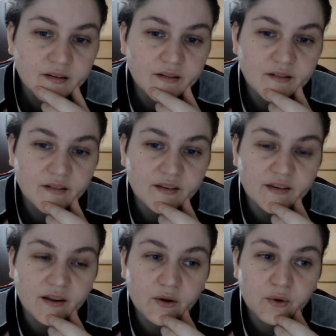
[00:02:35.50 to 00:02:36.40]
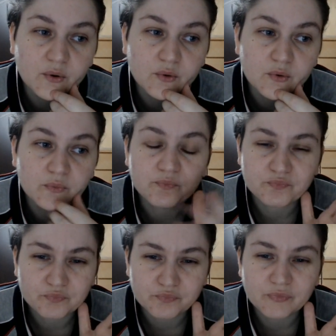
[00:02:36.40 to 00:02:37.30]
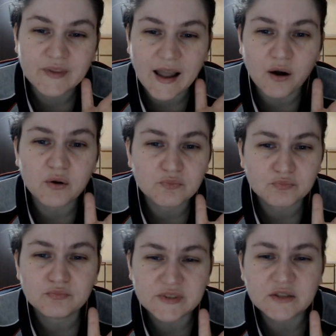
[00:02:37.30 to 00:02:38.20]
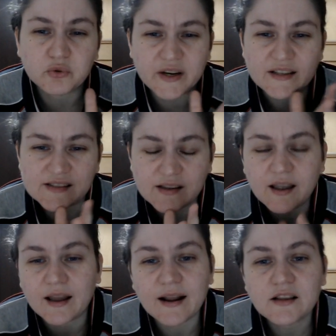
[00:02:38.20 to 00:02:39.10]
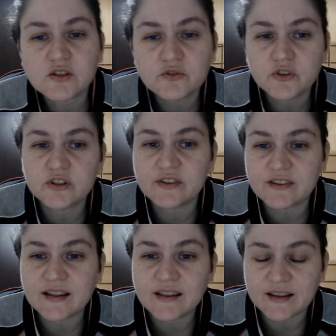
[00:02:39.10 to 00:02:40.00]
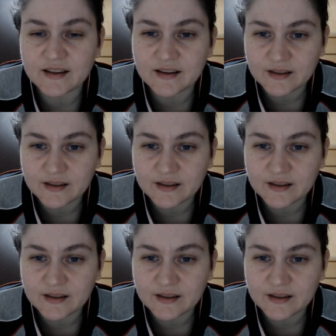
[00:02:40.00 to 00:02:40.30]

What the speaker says: So now, degrees. An extroverted thinking